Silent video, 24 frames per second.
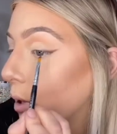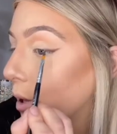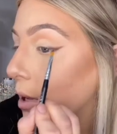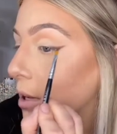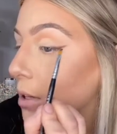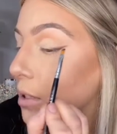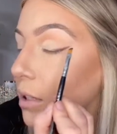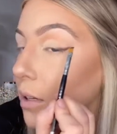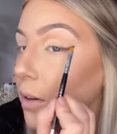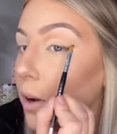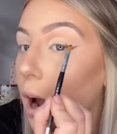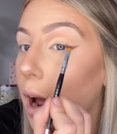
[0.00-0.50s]

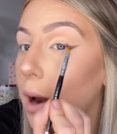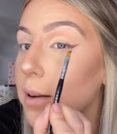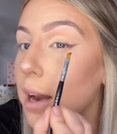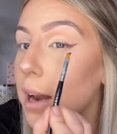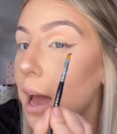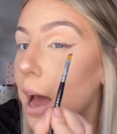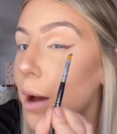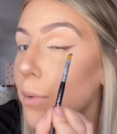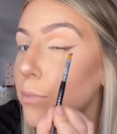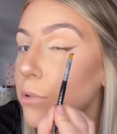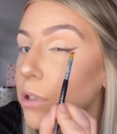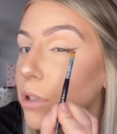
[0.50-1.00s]
So
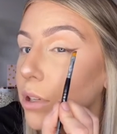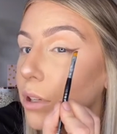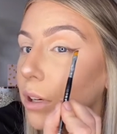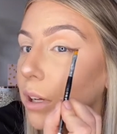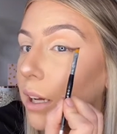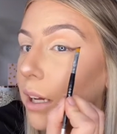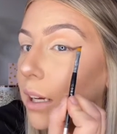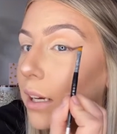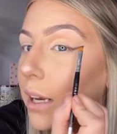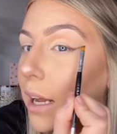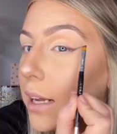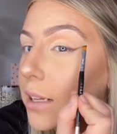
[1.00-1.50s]
now I'm just going to
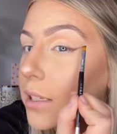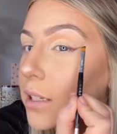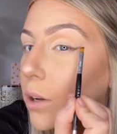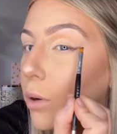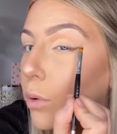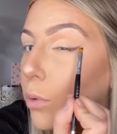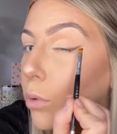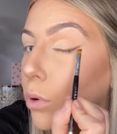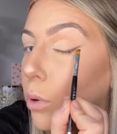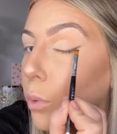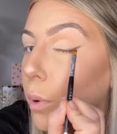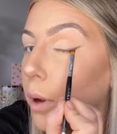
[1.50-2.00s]
connect it
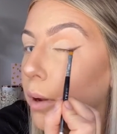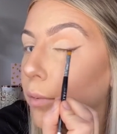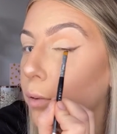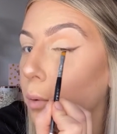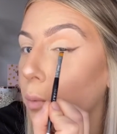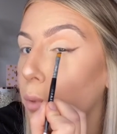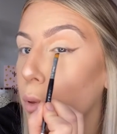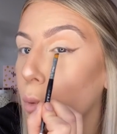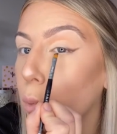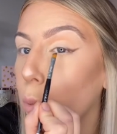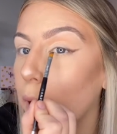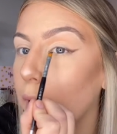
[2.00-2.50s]
all the way from
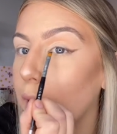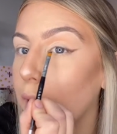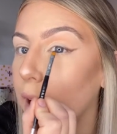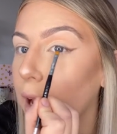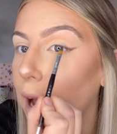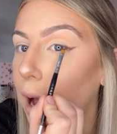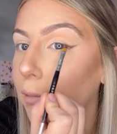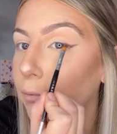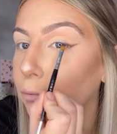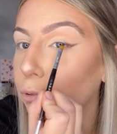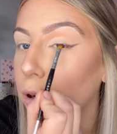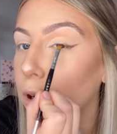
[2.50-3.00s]
the wing
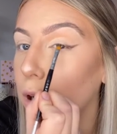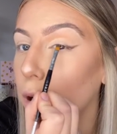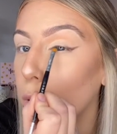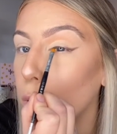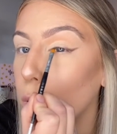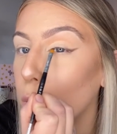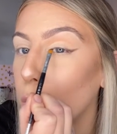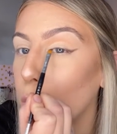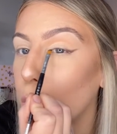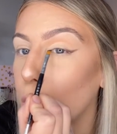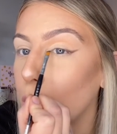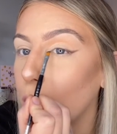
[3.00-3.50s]
and run it
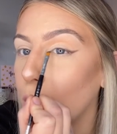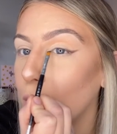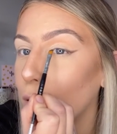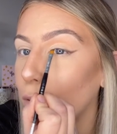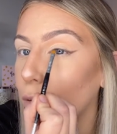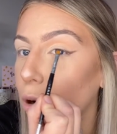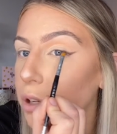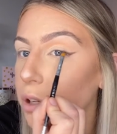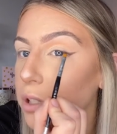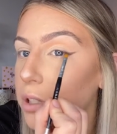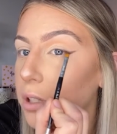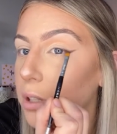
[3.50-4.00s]
all
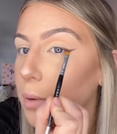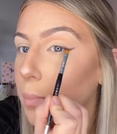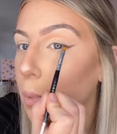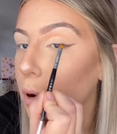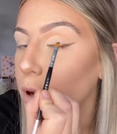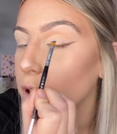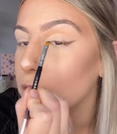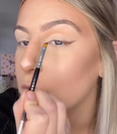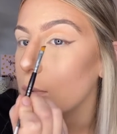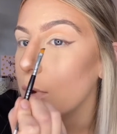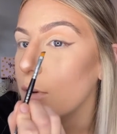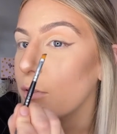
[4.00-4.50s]
across the
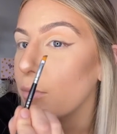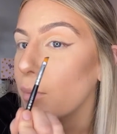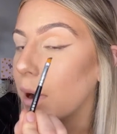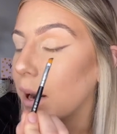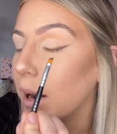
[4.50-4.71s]
bottom of my